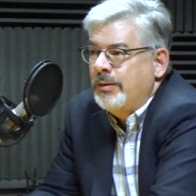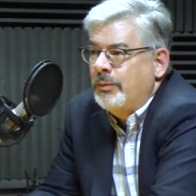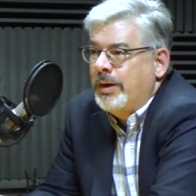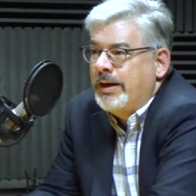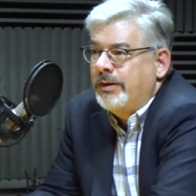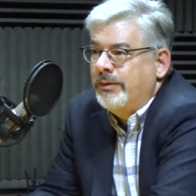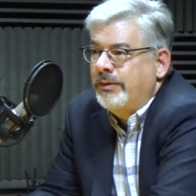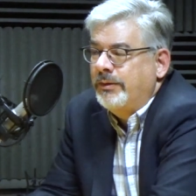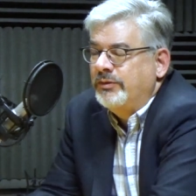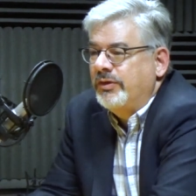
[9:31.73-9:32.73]
where
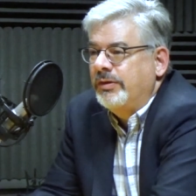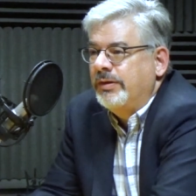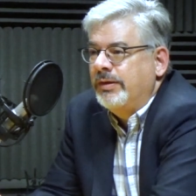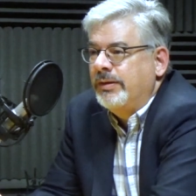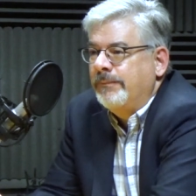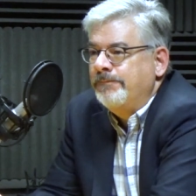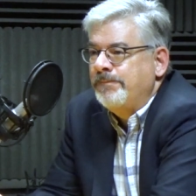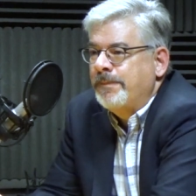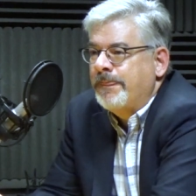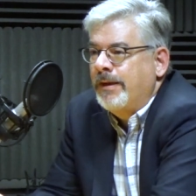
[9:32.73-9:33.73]
there's a, um,
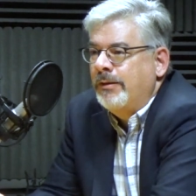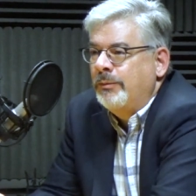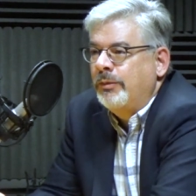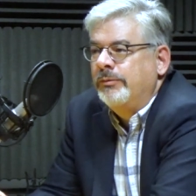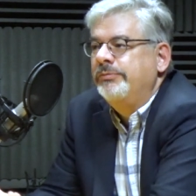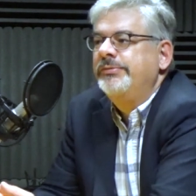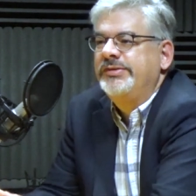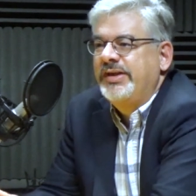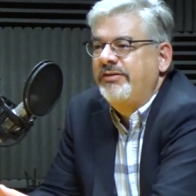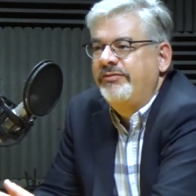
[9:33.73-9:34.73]
uh, where,
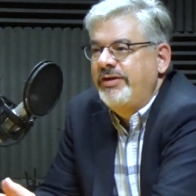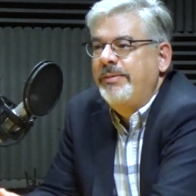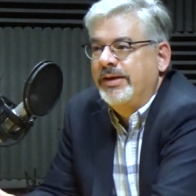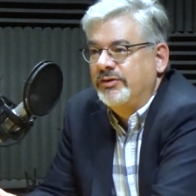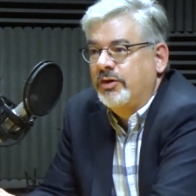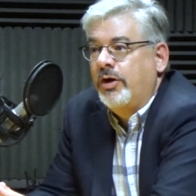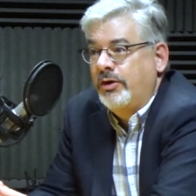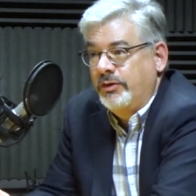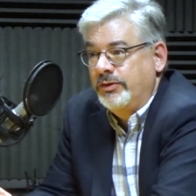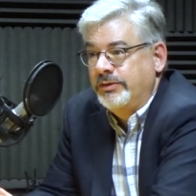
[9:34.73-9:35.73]
say, females are
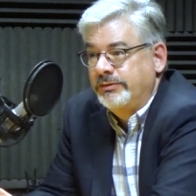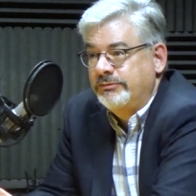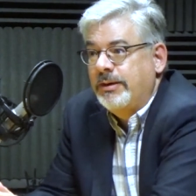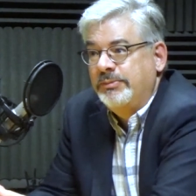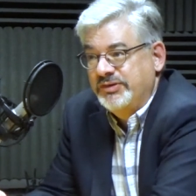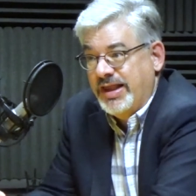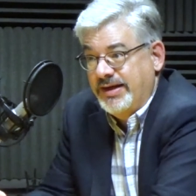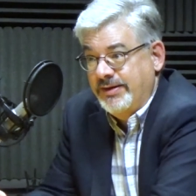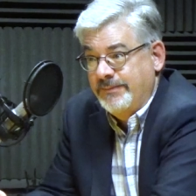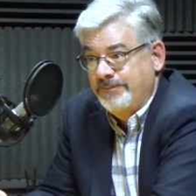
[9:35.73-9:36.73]

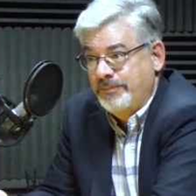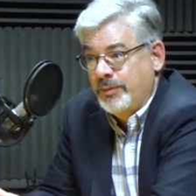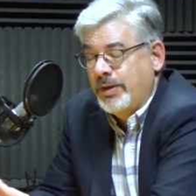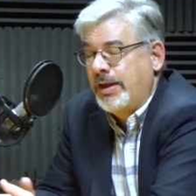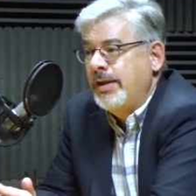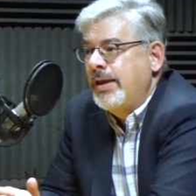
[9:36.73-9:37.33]
underrepresented, Mhm. okay?